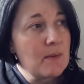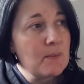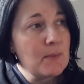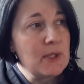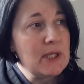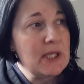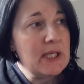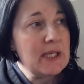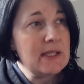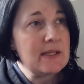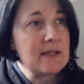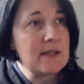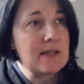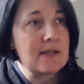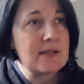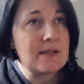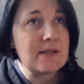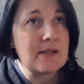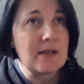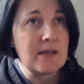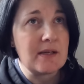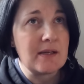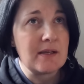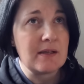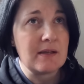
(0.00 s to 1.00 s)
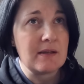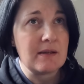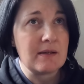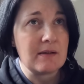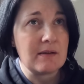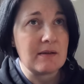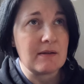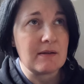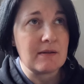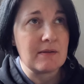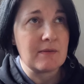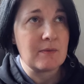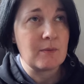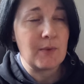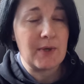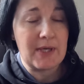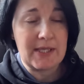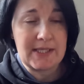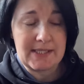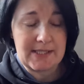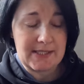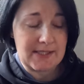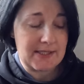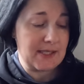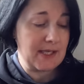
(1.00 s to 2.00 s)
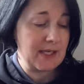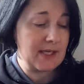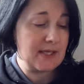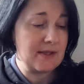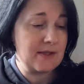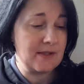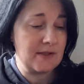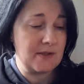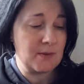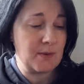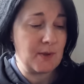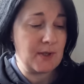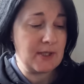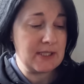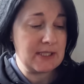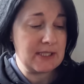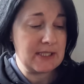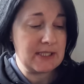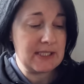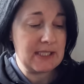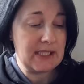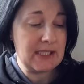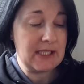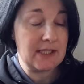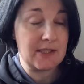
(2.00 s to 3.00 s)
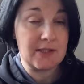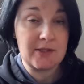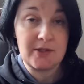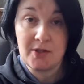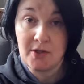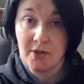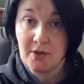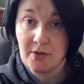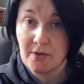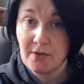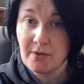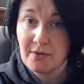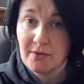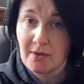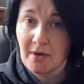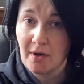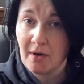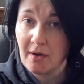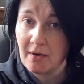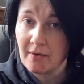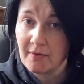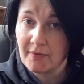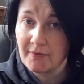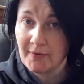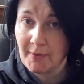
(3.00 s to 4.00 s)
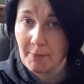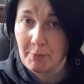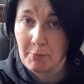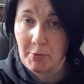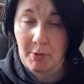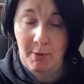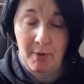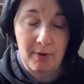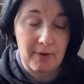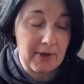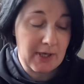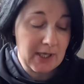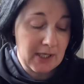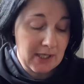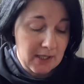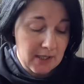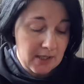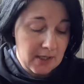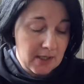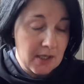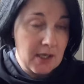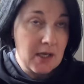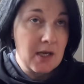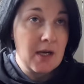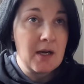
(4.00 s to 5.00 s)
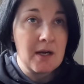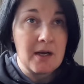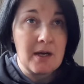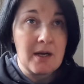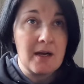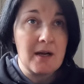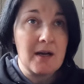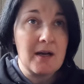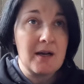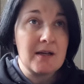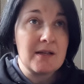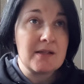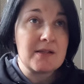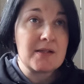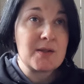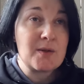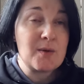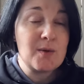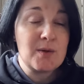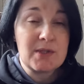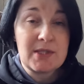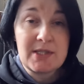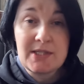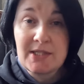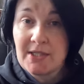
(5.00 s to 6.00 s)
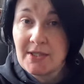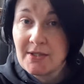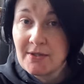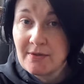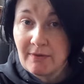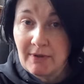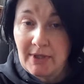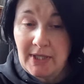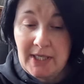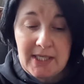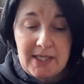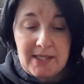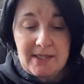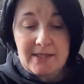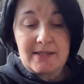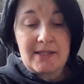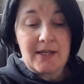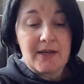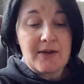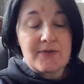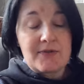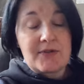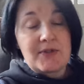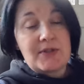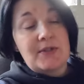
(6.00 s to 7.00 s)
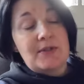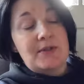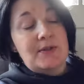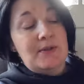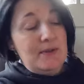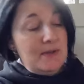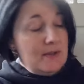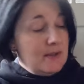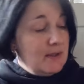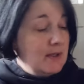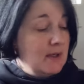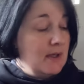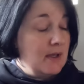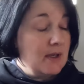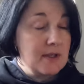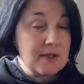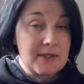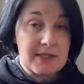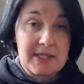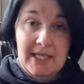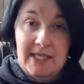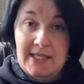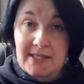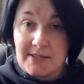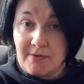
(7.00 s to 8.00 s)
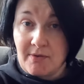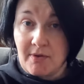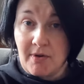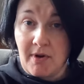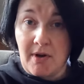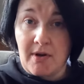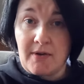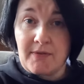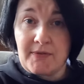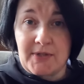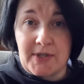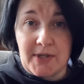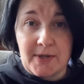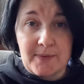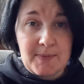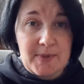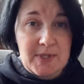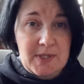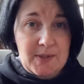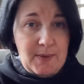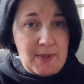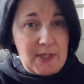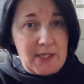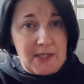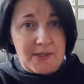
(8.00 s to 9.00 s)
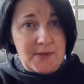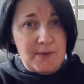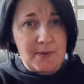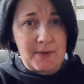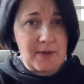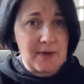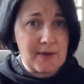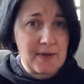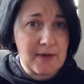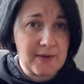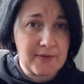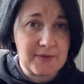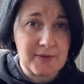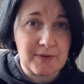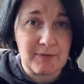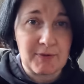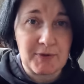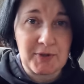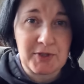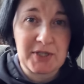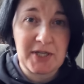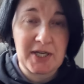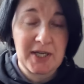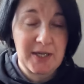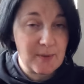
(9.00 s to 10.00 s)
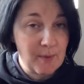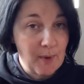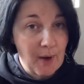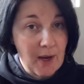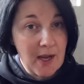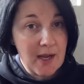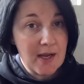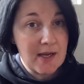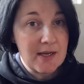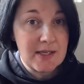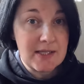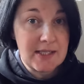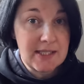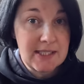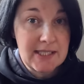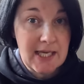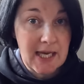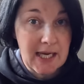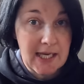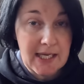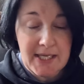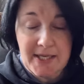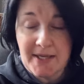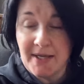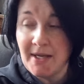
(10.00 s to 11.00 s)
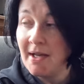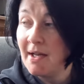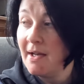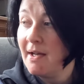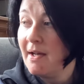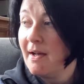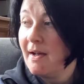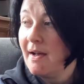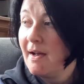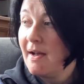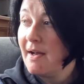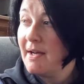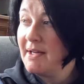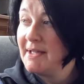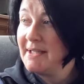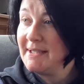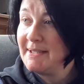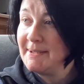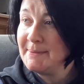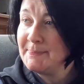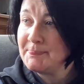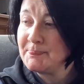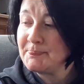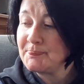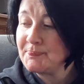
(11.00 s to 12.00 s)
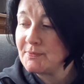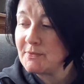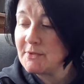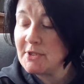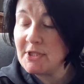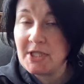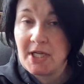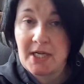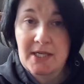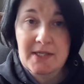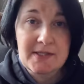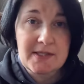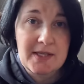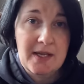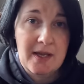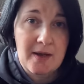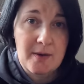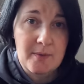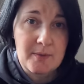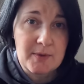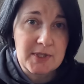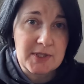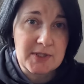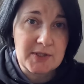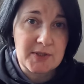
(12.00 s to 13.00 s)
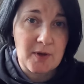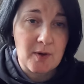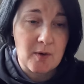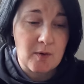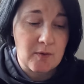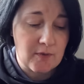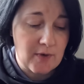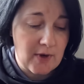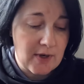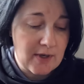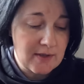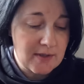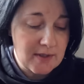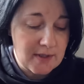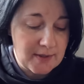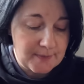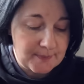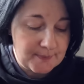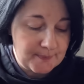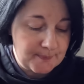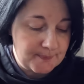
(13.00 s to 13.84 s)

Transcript: it is Wednesday the 23rd of February. It's 3:15 in the afternoon. The kids are on half term this week, so I don't have to rush anywhere. Yay. Jack's out with his girlfriend.